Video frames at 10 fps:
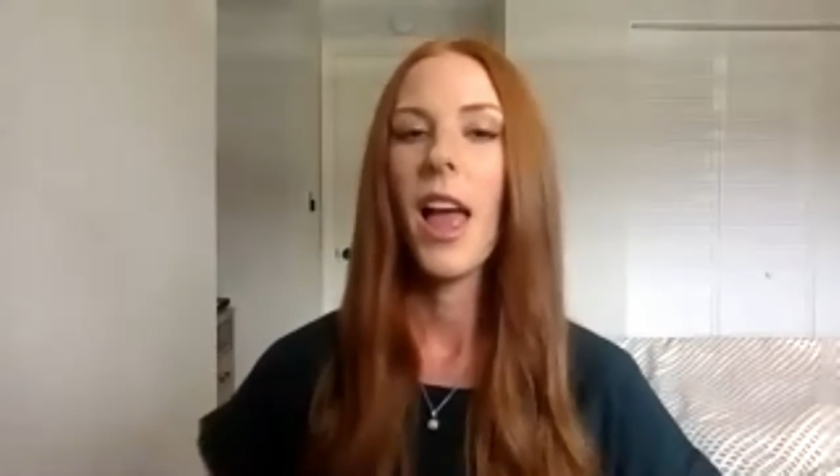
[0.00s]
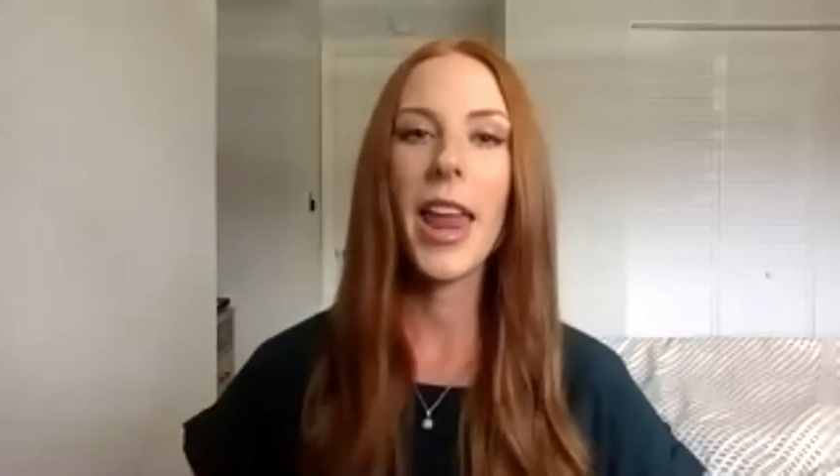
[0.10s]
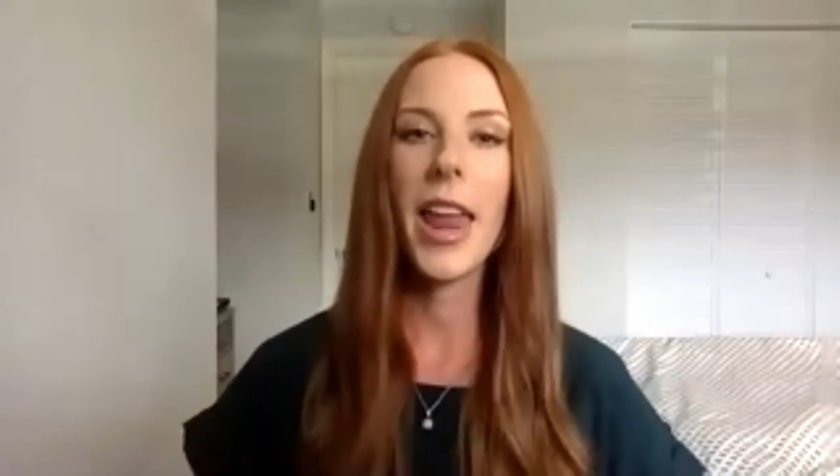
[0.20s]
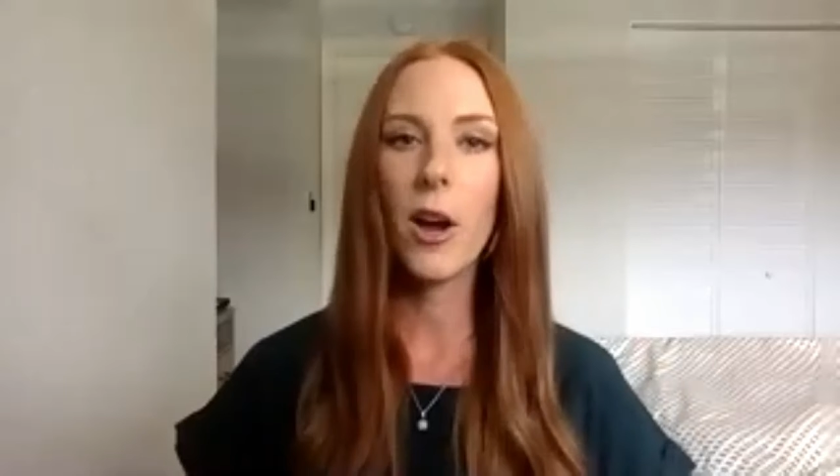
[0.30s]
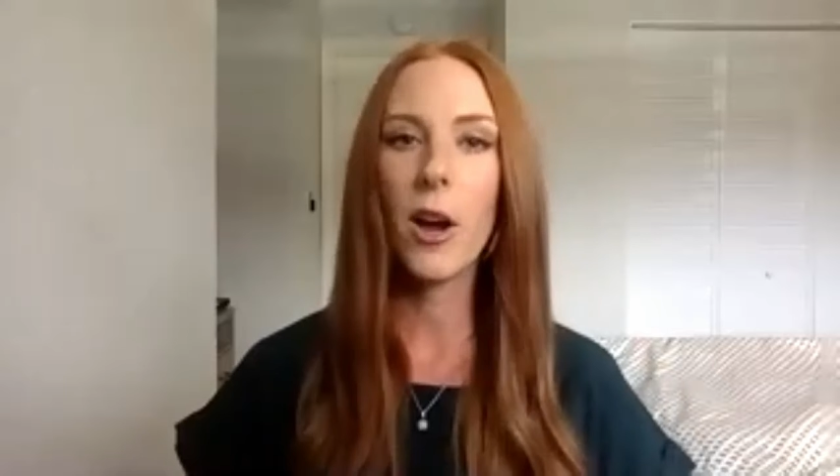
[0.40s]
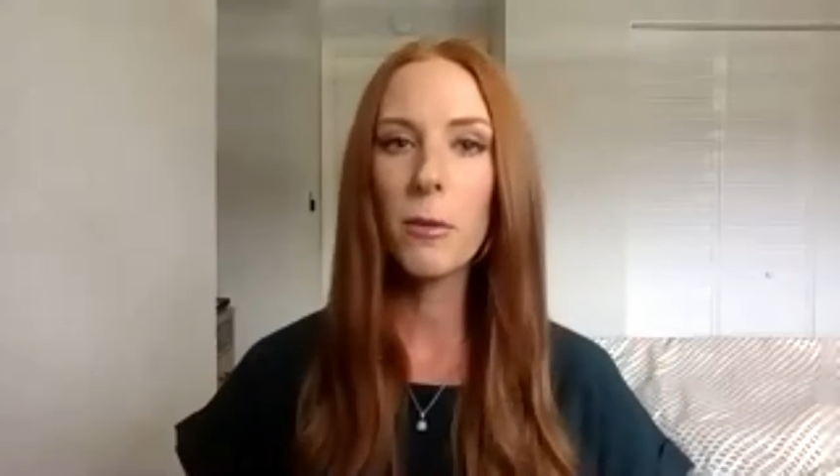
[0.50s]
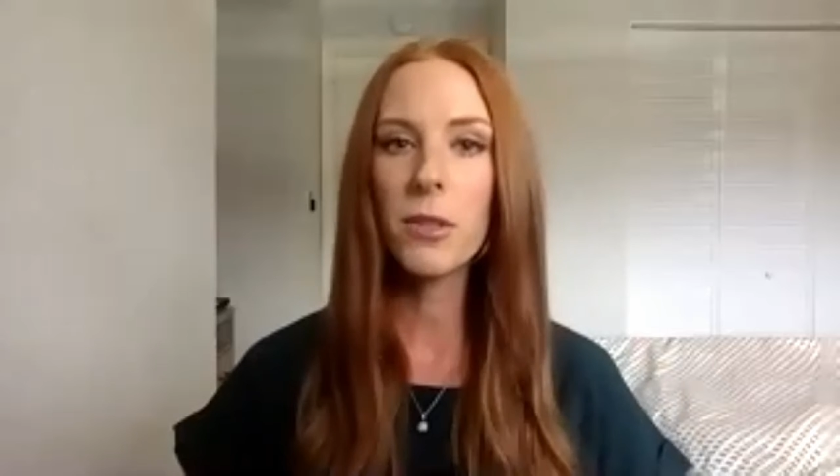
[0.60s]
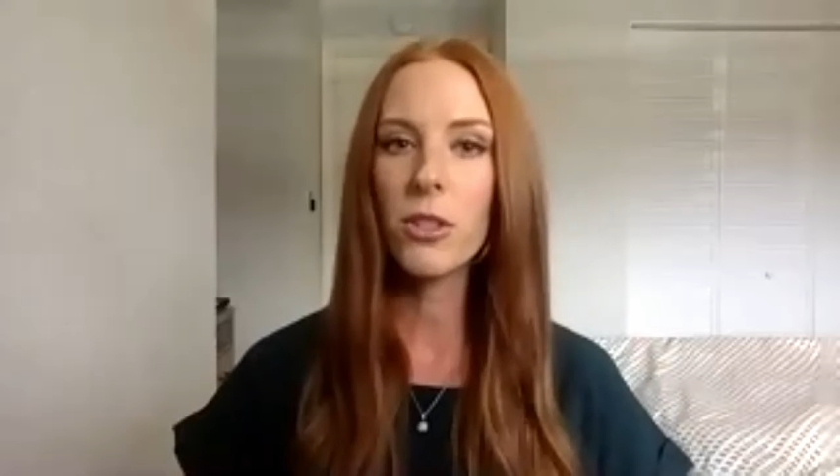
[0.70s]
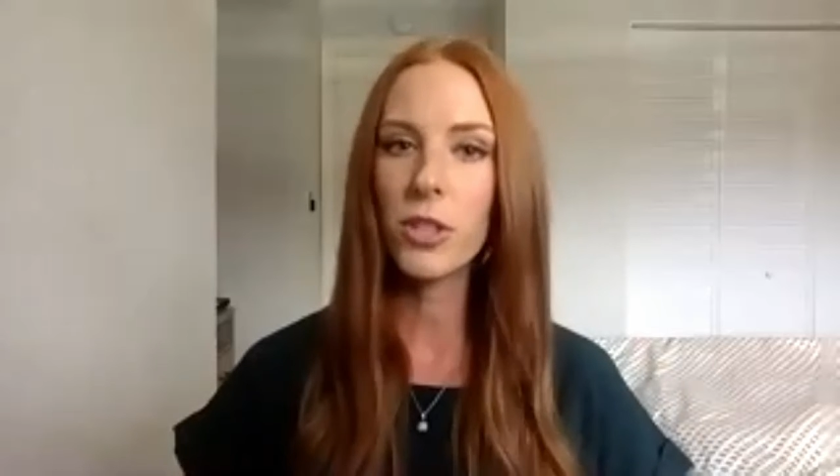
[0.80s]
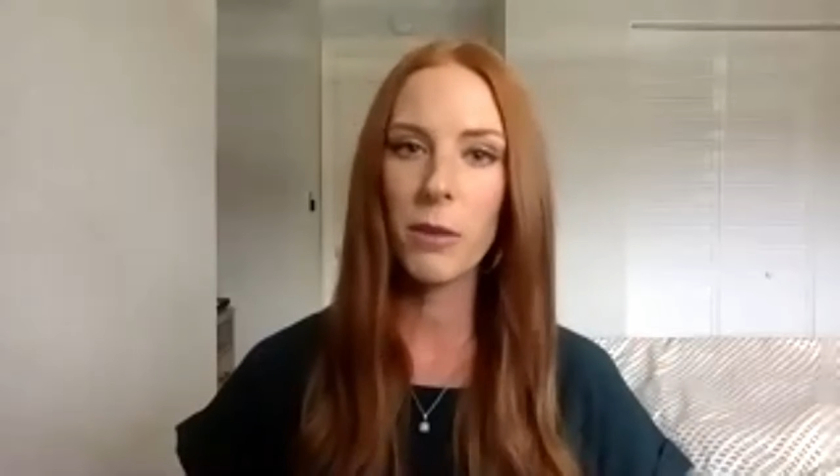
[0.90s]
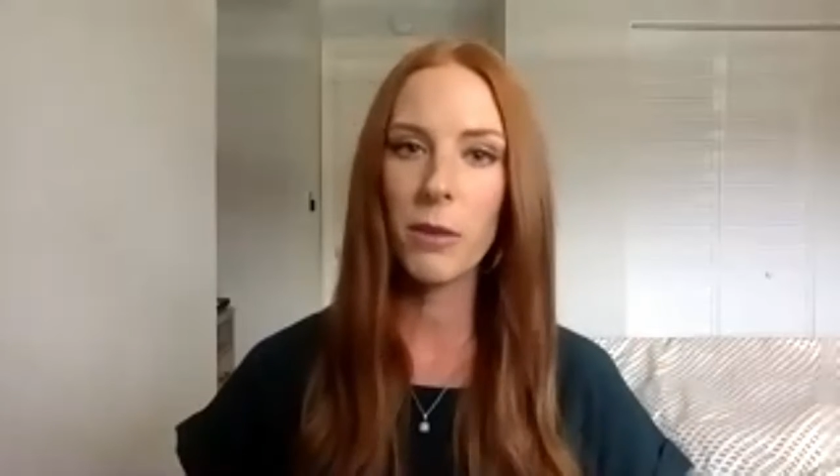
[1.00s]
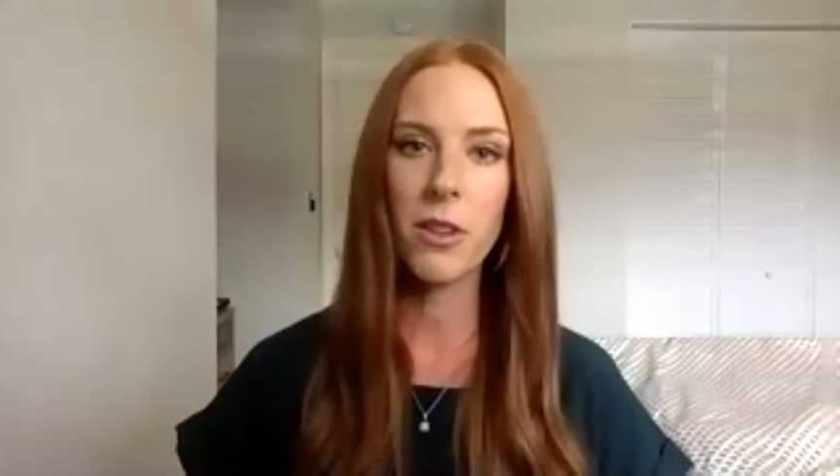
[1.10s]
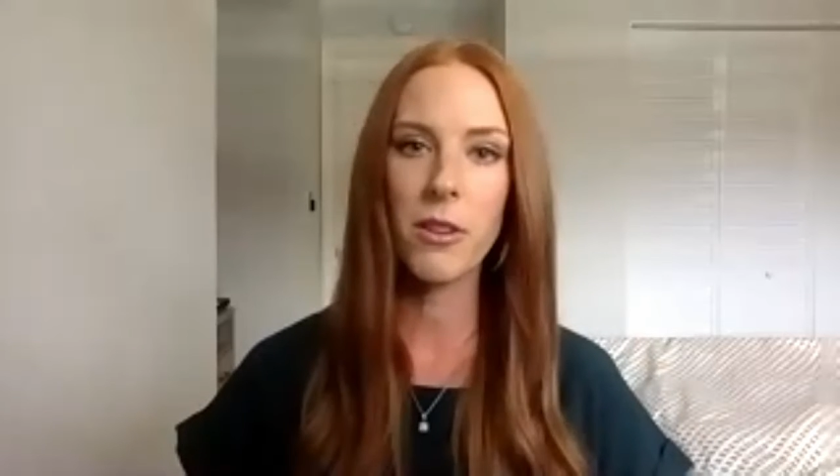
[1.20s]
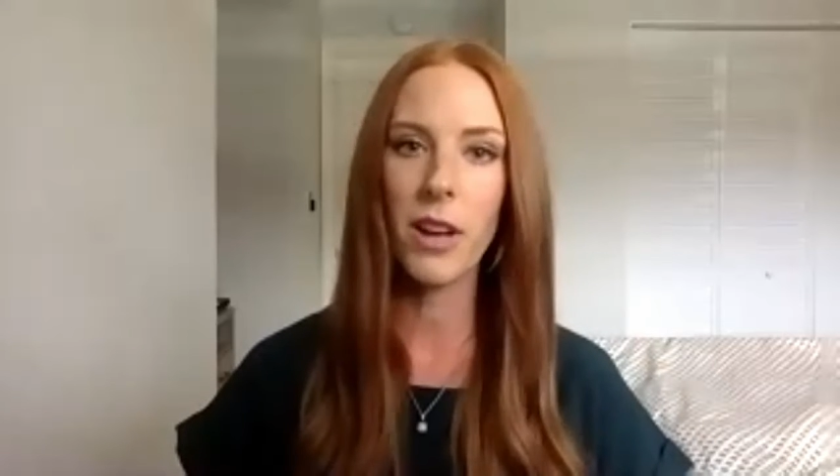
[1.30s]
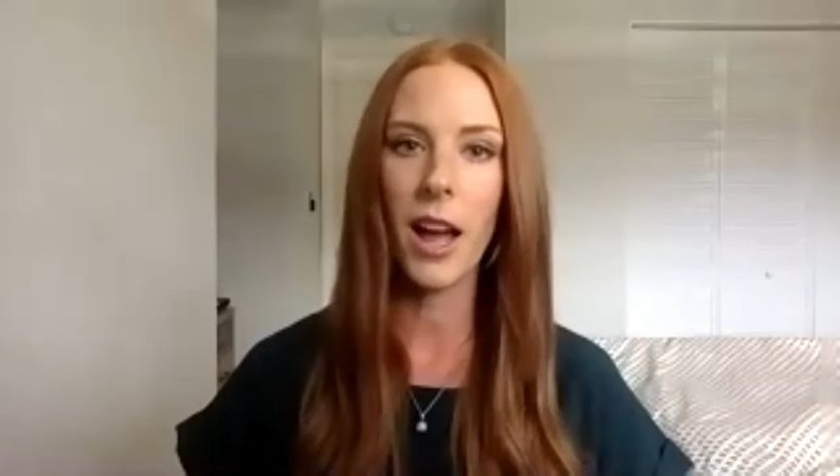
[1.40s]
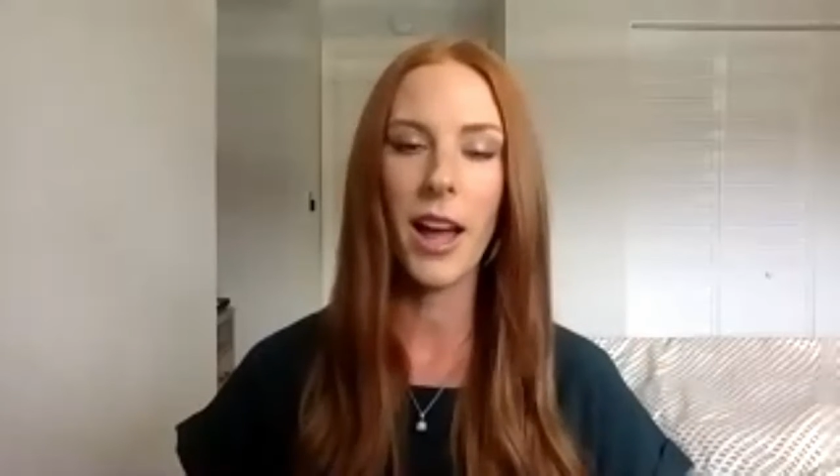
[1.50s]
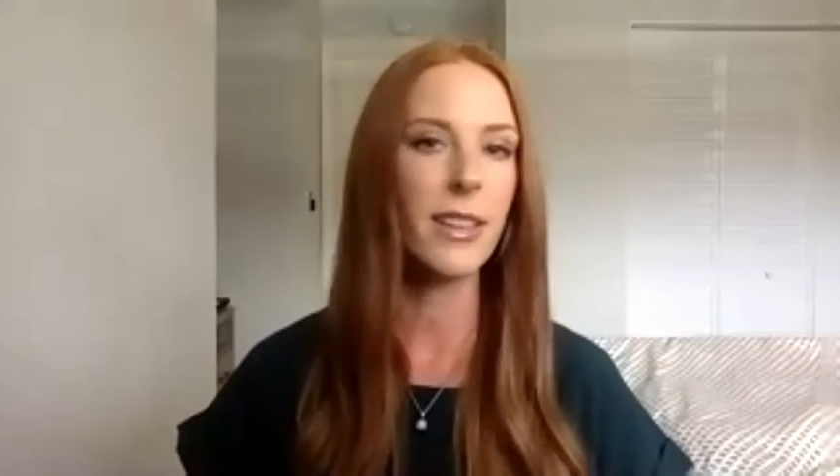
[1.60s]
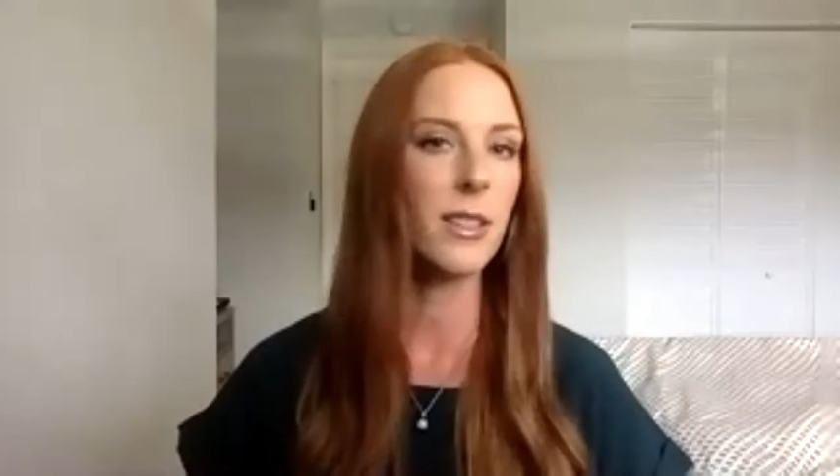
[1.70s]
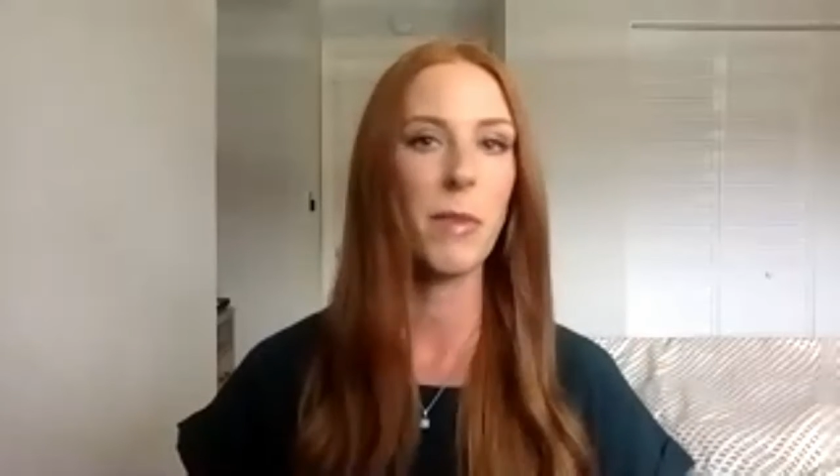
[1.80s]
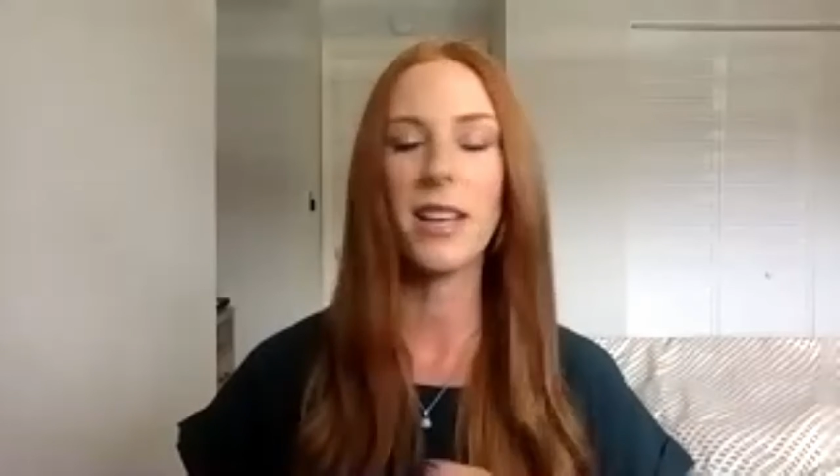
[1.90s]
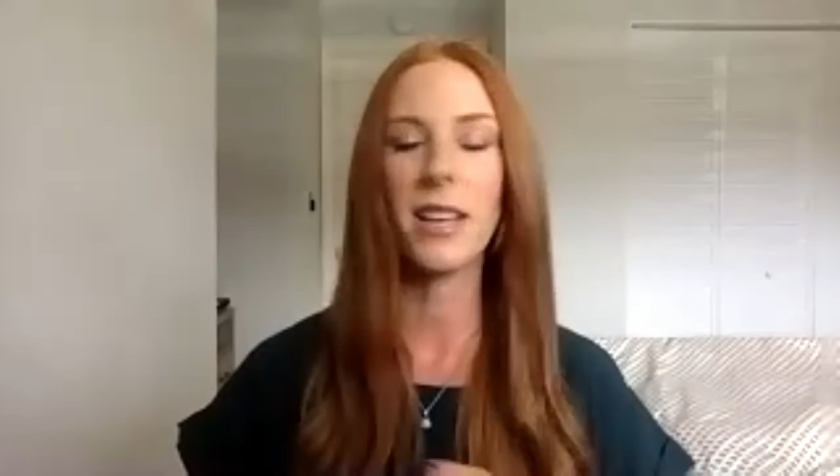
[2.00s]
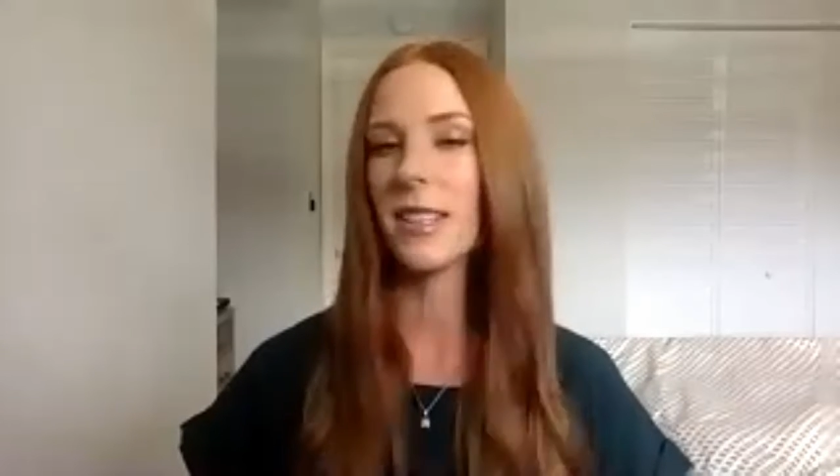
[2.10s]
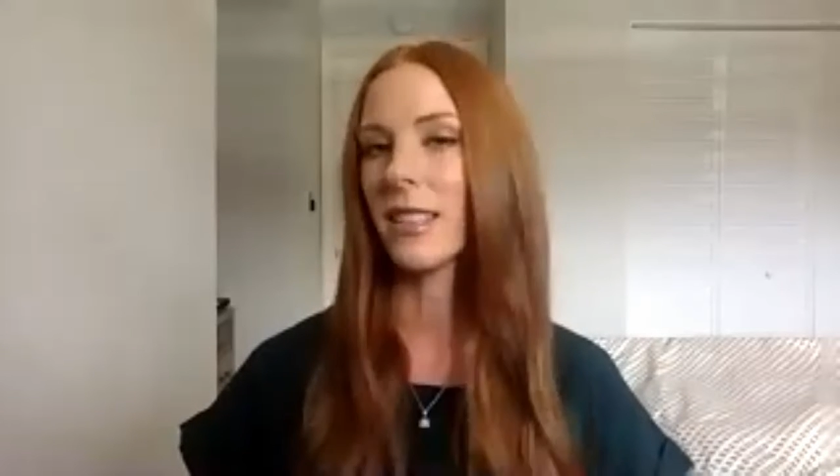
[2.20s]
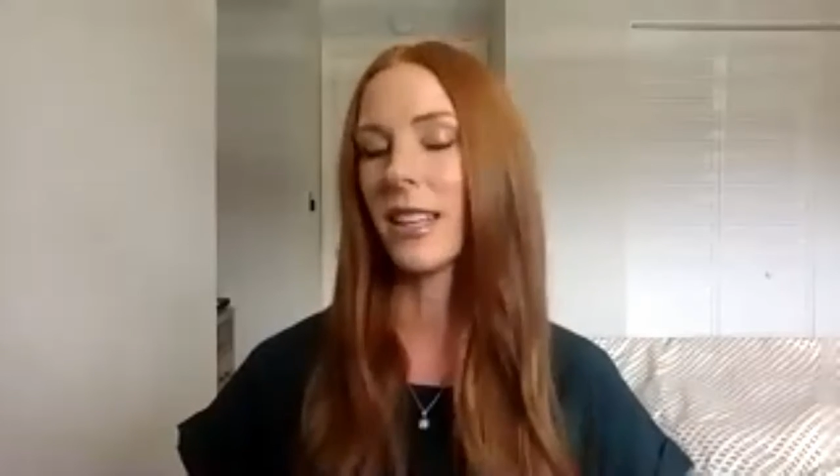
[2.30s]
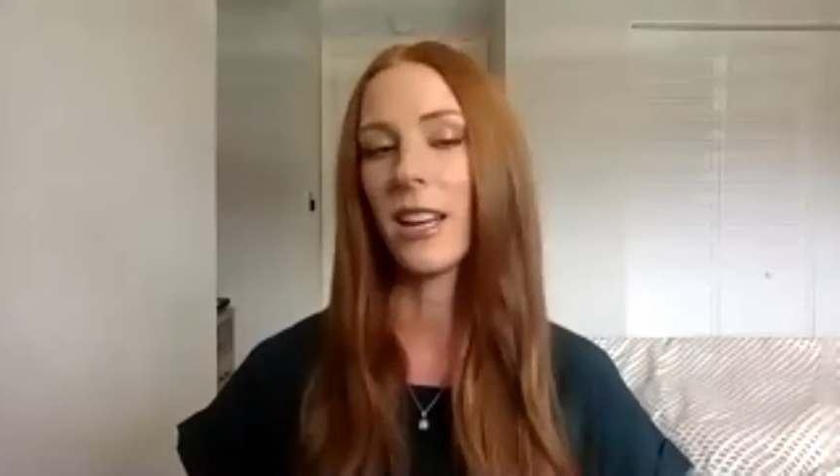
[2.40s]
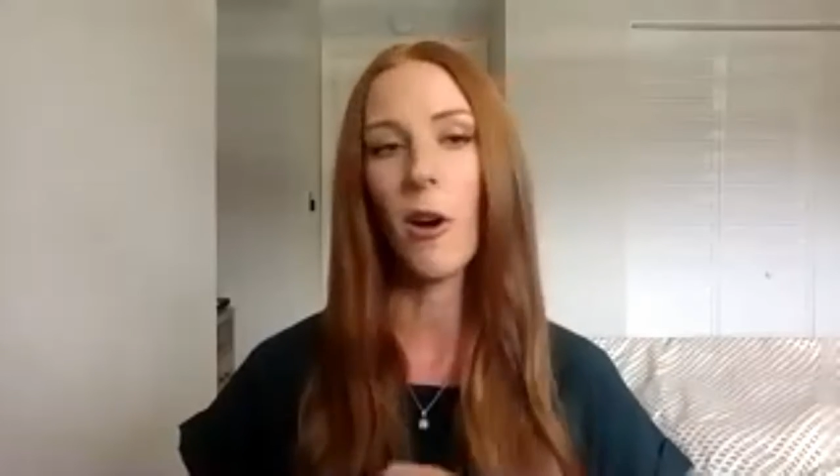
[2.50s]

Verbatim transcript: And I hope to share with you guys basically